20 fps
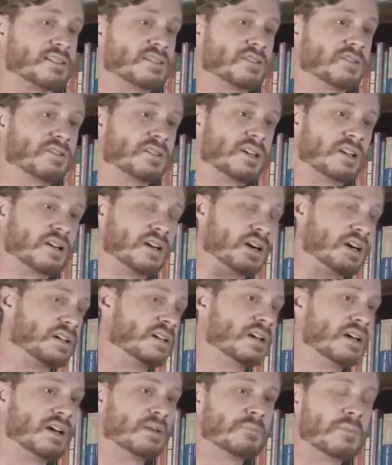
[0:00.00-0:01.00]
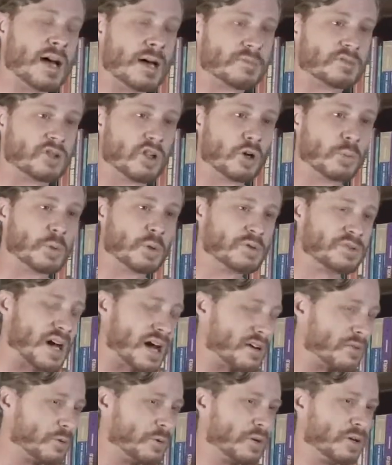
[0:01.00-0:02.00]
So you can get on
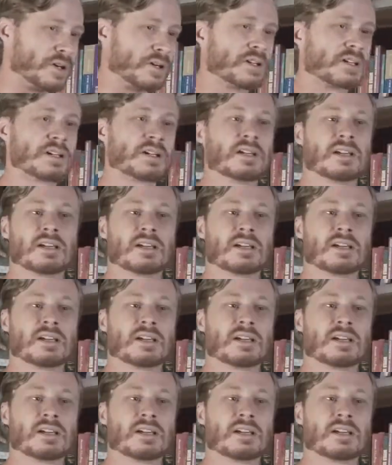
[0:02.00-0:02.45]
mapsglobal.org